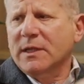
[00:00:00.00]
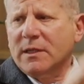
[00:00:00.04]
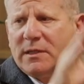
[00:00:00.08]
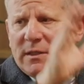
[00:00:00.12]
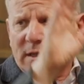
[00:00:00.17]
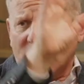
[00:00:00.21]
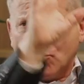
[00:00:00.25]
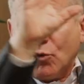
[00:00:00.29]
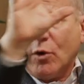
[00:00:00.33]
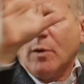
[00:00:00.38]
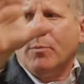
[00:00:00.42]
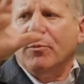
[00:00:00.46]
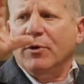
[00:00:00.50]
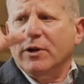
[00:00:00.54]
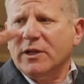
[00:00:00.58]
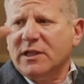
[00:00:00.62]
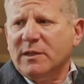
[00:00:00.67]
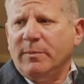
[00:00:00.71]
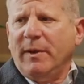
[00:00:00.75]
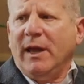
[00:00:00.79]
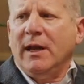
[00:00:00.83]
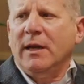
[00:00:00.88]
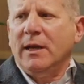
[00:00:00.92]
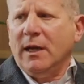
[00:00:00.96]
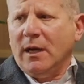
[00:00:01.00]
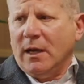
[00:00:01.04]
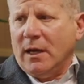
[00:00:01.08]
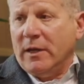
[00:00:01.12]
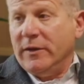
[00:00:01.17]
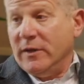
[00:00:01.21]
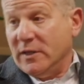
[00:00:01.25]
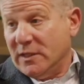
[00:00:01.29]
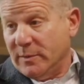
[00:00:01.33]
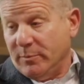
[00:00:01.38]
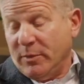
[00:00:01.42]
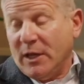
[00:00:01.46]
It's corporate spending
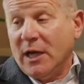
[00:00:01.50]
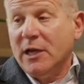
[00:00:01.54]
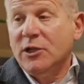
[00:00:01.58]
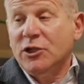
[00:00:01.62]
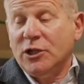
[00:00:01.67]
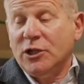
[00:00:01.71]
on the supply